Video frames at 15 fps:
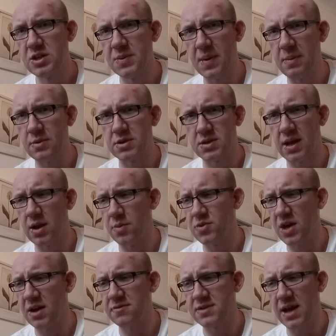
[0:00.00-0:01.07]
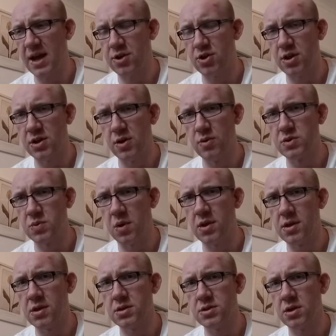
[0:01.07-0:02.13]
be able to steal objectives, I actually used one
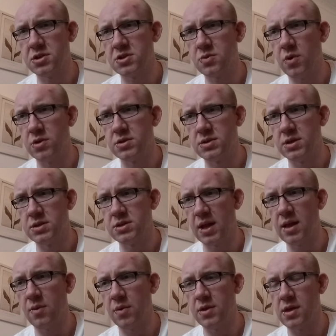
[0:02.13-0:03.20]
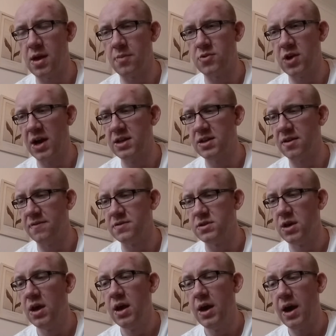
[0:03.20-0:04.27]
of the assault squads to steal one of the
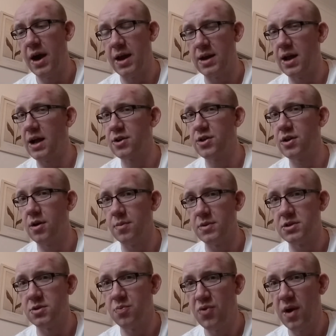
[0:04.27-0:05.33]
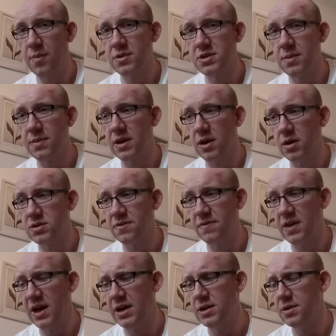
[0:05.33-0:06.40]
objectives, and it actually got me supremacy because
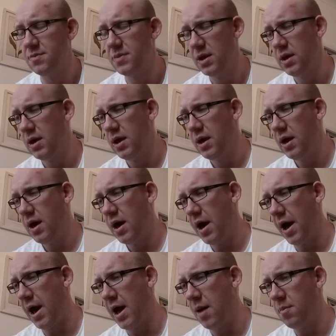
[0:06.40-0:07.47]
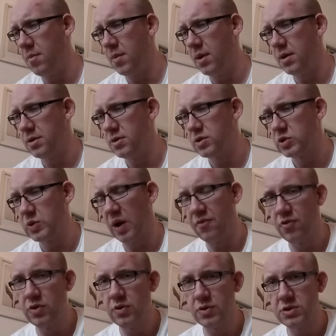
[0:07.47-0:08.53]
of that. So I
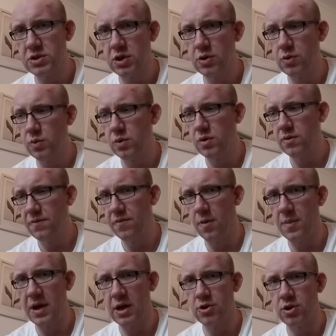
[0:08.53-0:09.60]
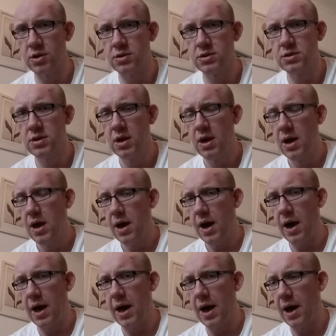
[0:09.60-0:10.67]
run those 2 formations.
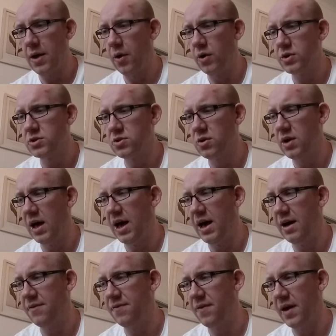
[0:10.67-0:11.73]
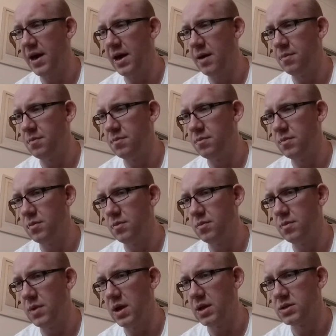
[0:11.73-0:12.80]
I also have a
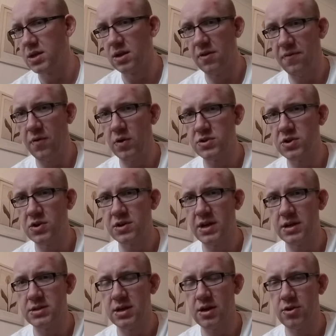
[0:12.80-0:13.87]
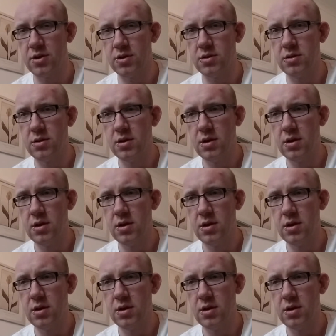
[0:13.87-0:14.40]
single force organisation